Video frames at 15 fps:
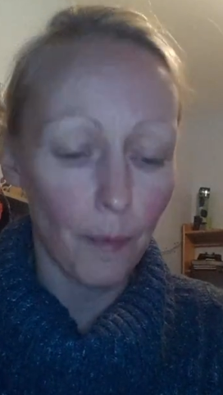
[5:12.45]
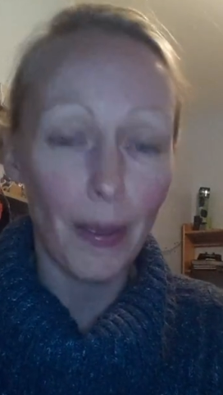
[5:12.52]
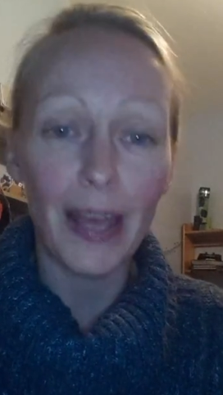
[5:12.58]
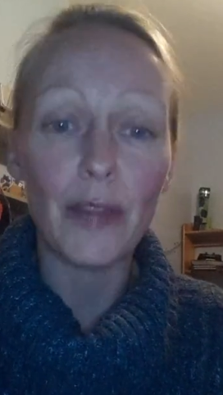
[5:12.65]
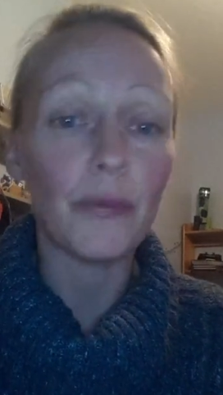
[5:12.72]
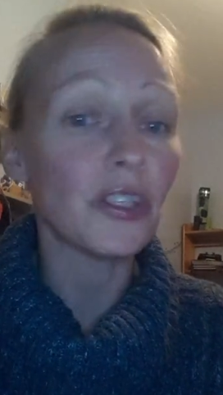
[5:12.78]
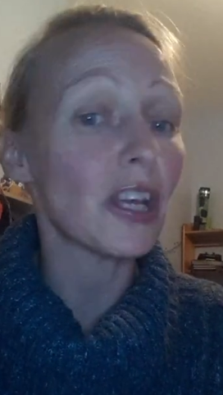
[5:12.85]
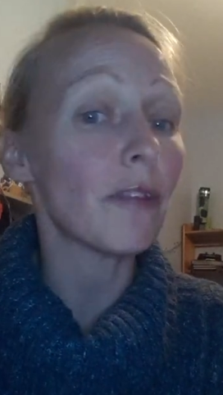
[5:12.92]

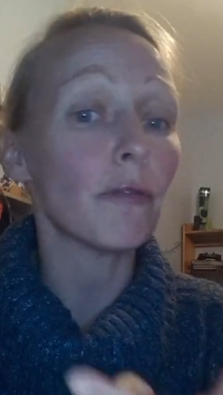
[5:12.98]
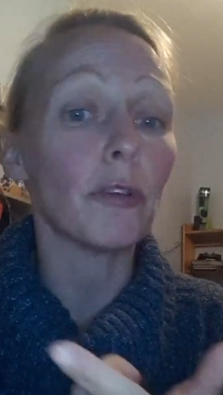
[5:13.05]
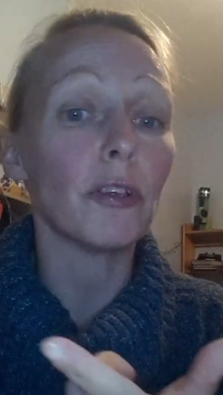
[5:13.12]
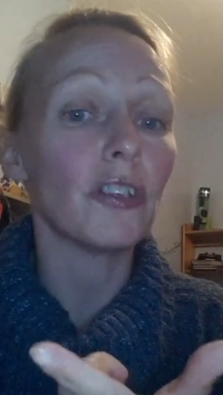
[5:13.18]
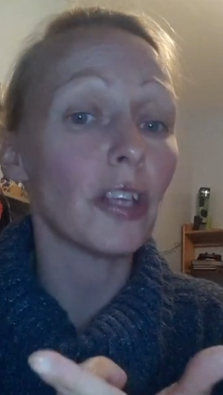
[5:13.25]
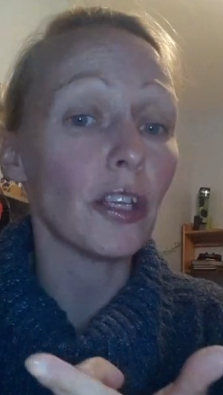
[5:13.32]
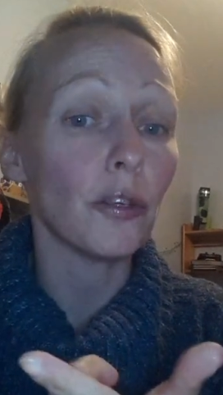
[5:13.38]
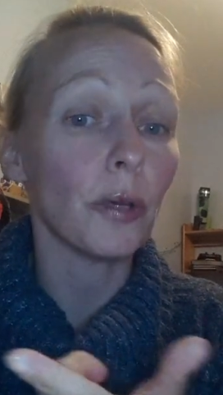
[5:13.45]
Pay them a
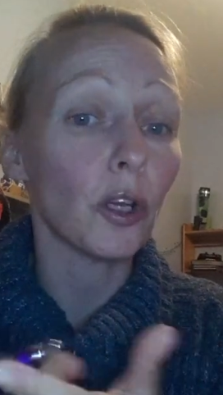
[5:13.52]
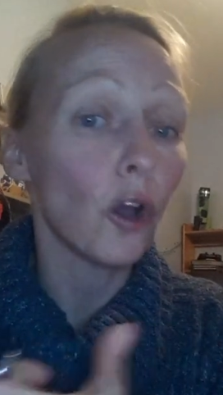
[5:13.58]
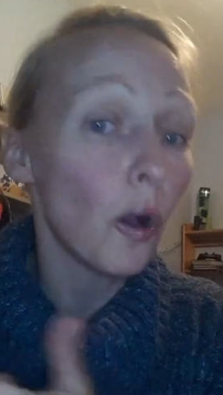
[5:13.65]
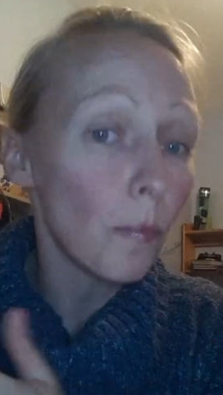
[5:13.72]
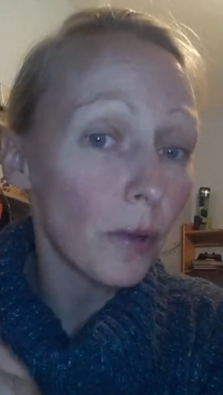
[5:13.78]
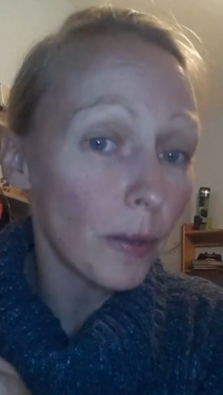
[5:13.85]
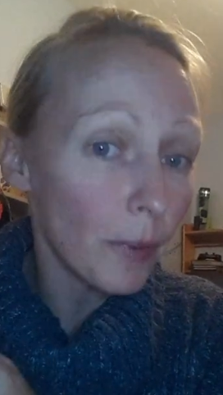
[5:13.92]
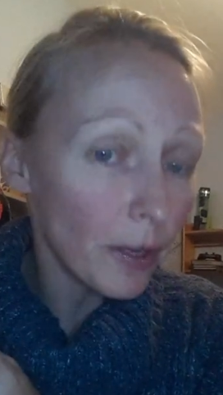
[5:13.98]
genuine
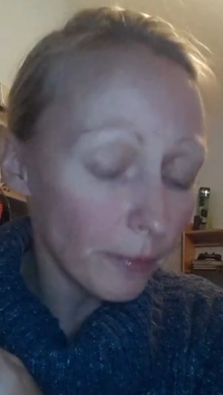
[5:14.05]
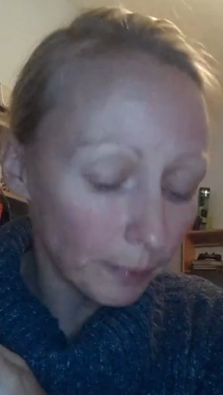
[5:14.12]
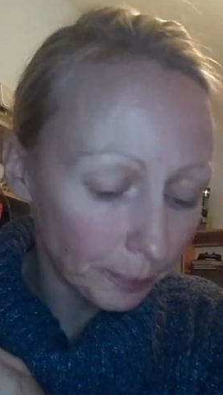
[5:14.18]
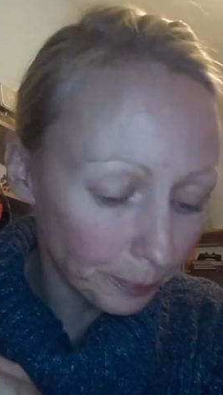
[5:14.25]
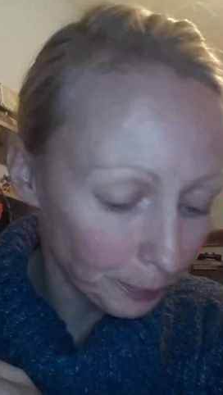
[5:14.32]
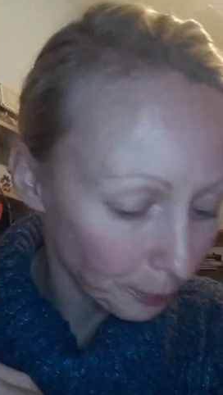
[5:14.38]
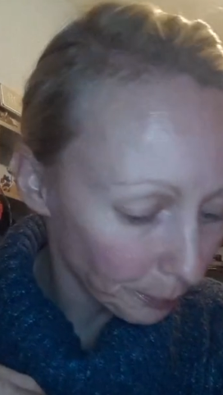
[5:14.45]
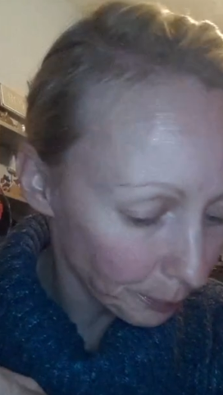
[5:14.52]
compliment
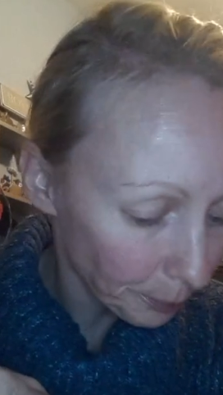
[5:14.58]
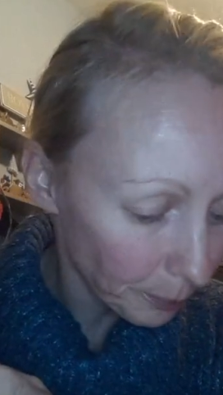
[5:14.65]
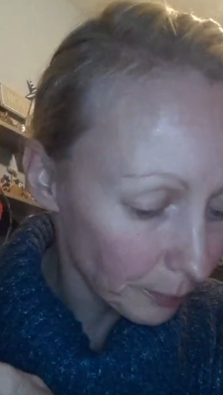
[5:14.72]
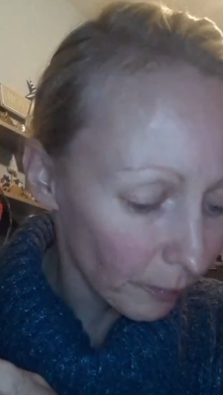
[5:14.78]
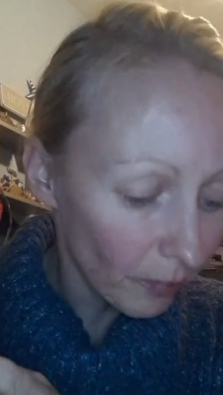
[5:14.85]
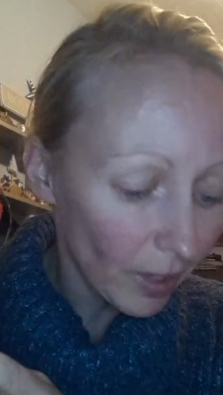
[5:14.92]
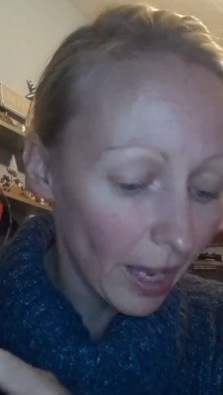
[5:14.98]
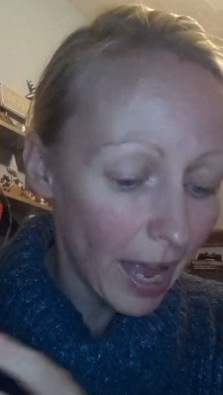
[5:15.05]

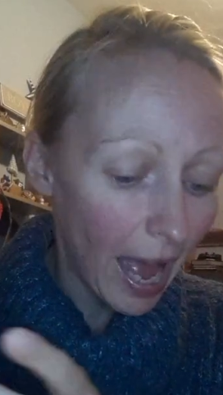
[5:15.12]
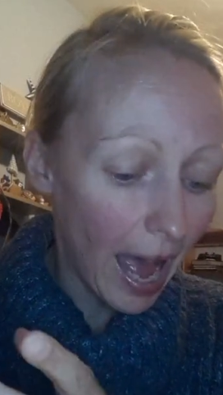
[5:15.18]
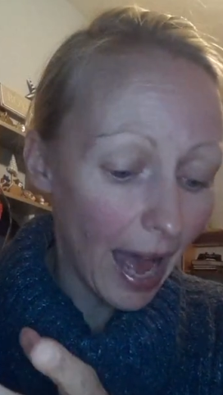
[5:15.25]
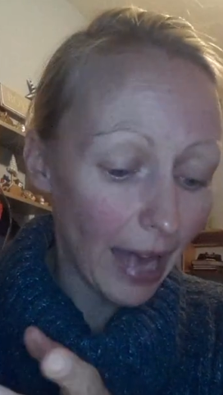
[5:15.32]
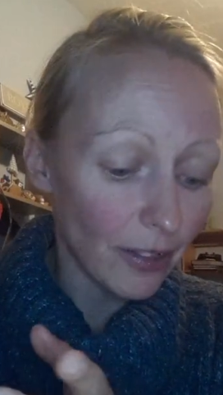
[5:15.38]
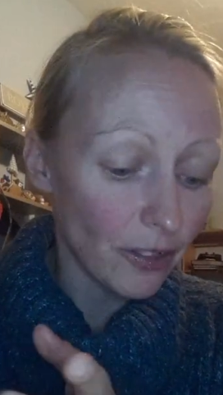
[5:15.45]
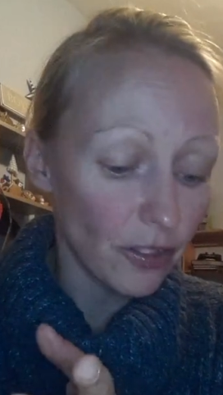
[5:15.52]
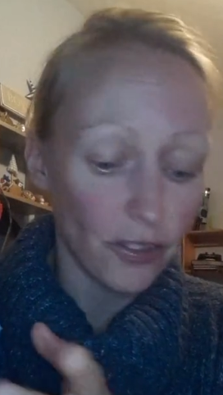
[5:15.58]

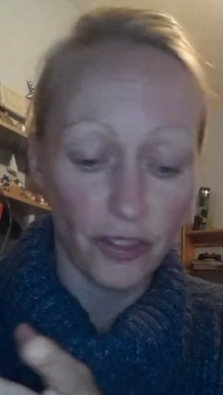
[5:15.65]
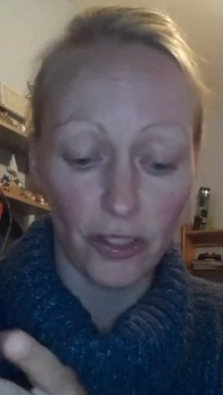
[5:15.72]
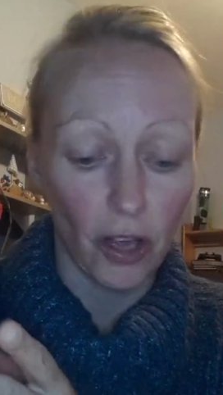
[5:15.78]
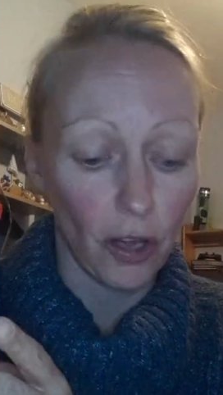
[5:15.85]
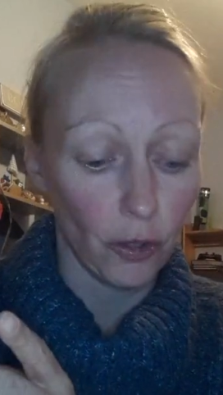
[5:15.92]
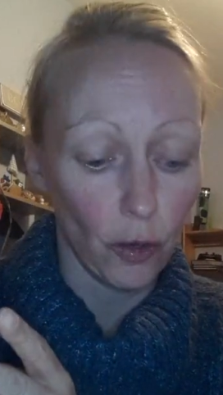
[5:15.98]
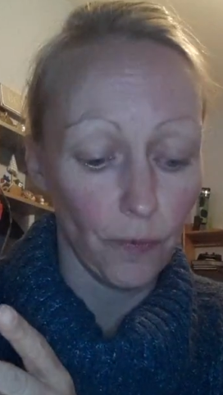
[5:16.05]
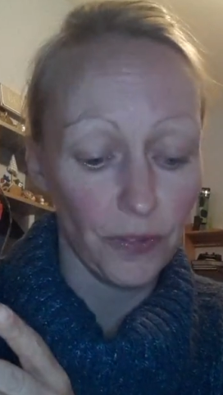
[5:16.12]
and
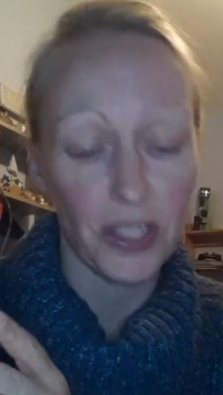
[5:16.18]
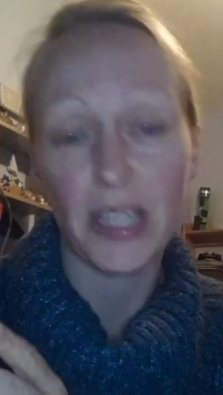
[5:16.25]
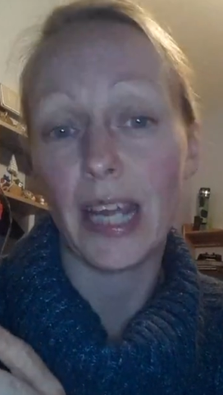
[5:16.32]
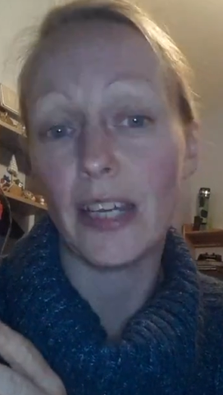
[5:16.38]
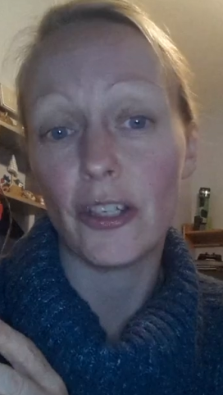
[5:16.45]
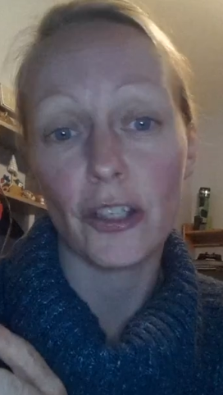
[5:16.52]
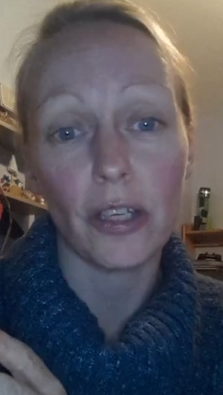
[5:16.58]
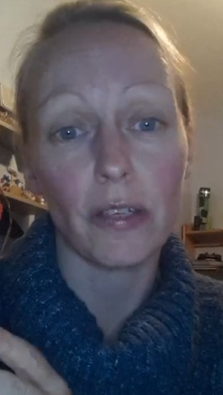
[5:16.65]
start a
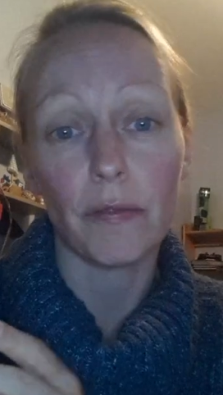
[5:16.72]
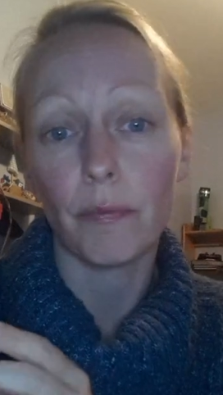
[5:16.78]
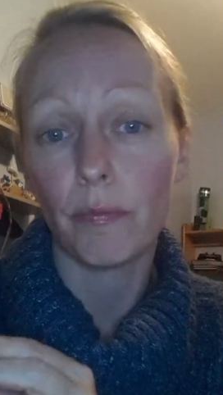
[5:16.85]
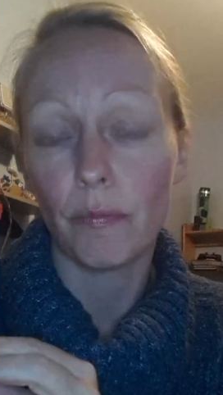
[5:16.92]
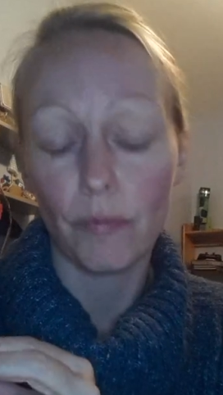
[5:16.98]
conversation.